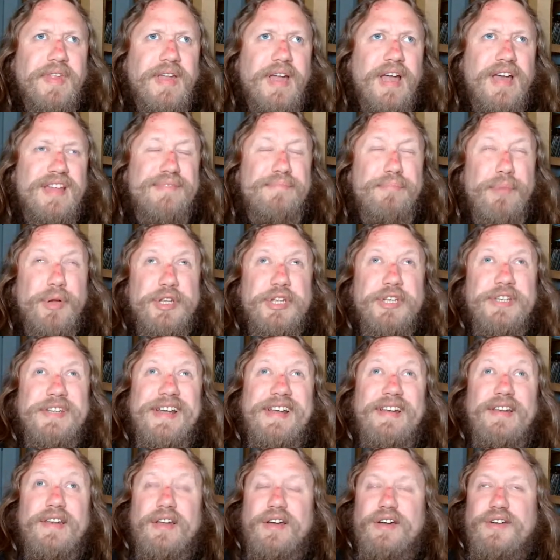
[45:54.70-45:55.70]
As much as I
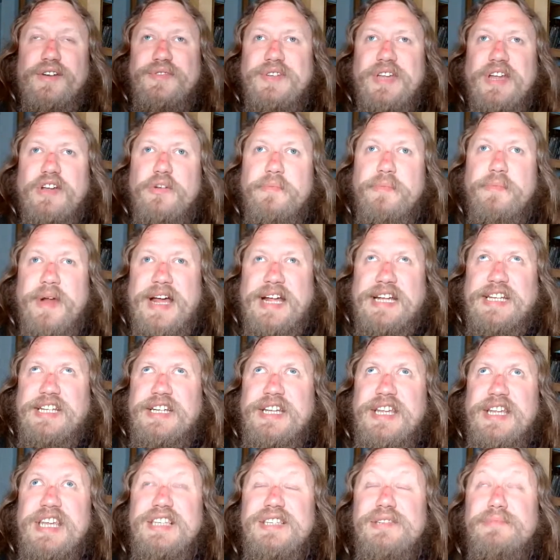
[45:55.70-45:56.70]
love Terry
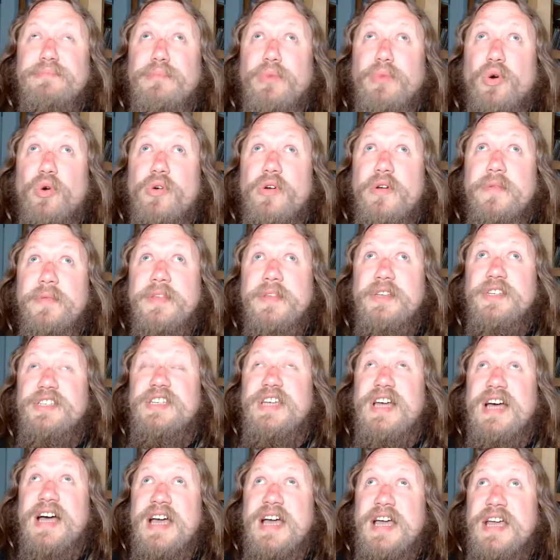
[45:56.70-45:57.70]
Pratchett, he's more on the
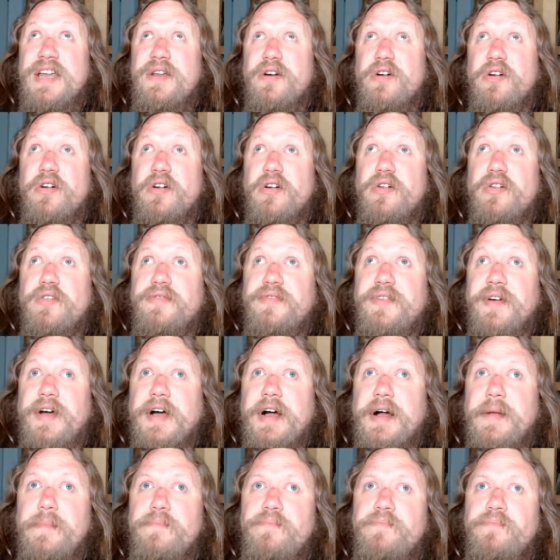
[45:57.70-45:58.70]
side of I